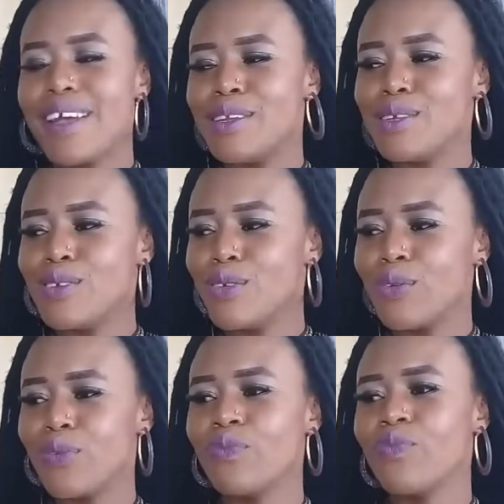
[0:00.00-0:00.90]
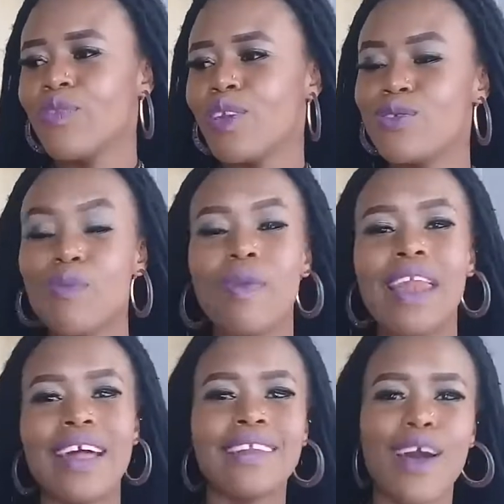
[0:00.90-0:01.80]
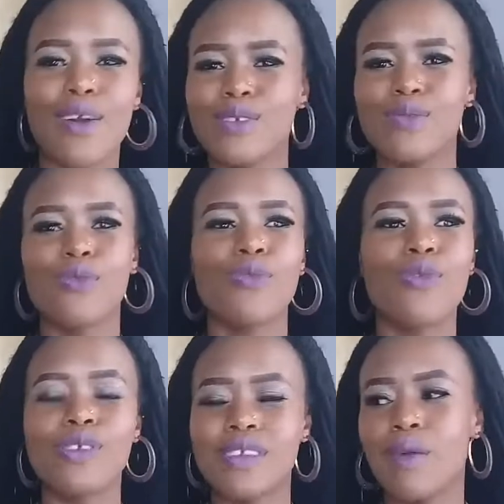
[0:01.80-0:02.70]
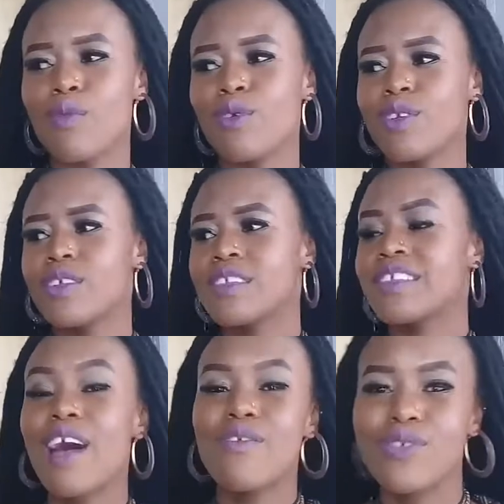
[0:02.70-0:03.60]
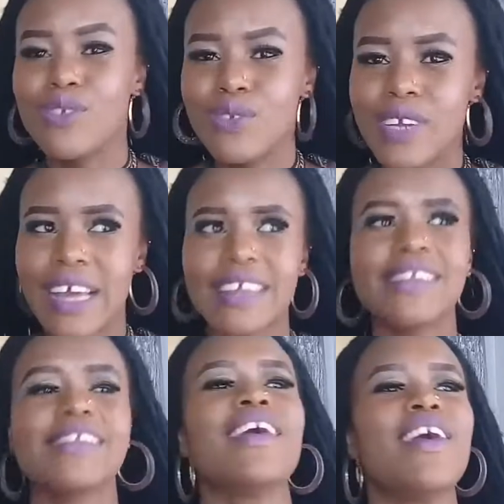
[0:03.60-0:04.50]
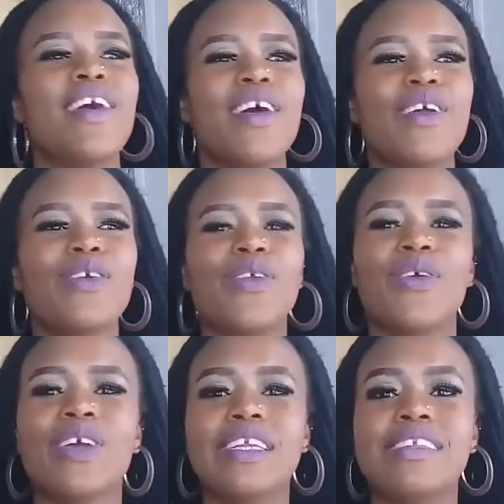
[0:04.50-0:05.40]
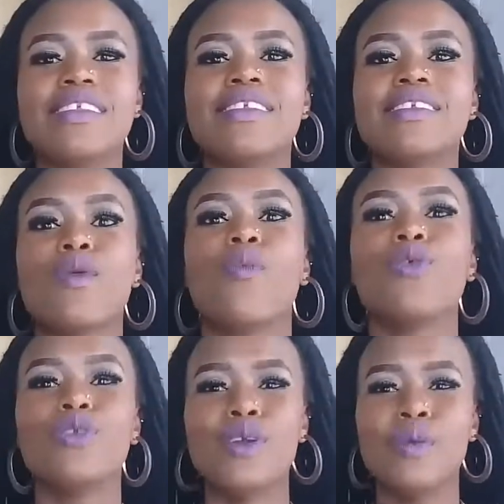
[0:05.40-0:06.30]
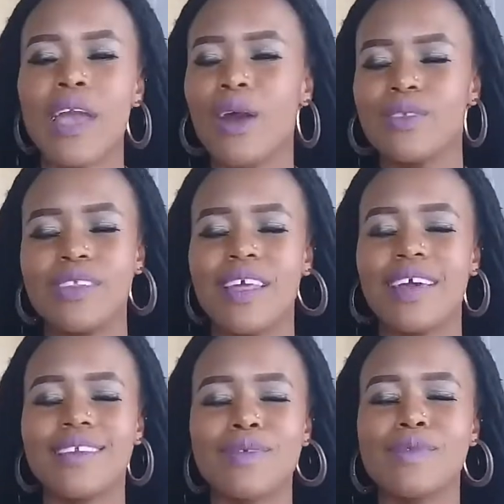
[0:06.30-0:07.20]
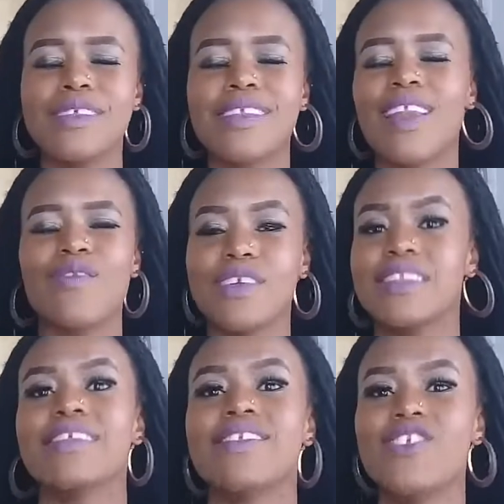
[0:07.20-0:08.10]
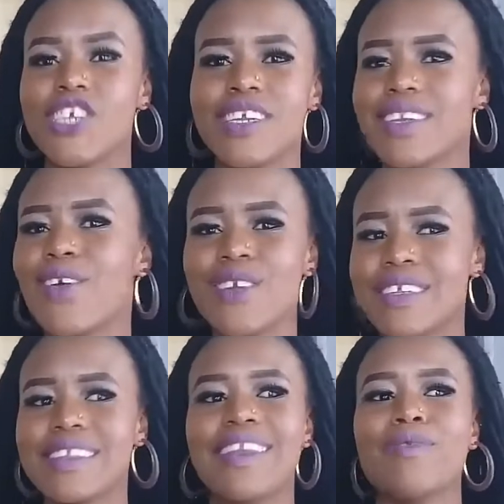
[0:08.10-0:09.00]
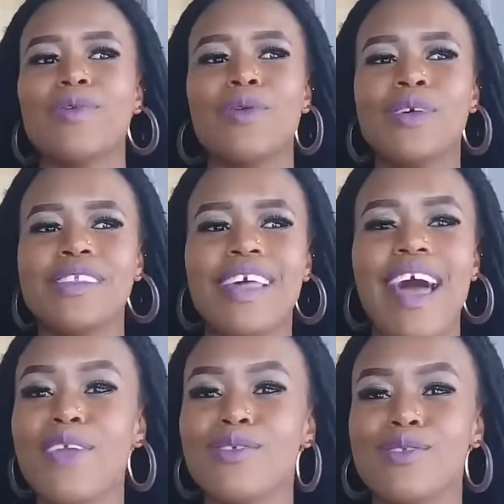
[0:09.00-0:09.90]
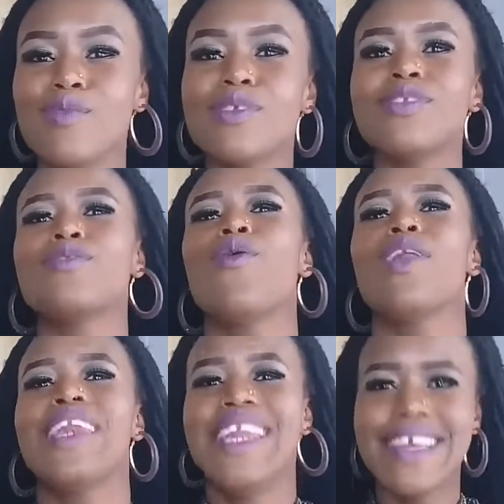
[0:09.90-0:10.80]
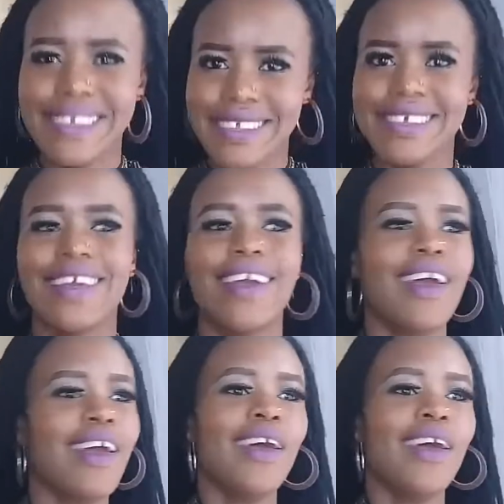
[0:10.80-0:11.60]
I need, you know, to plan out what I'm going to serve you guys. You know, it is just putting me out there and I'm just loving this journey, honestly. Because I used to be so lazy.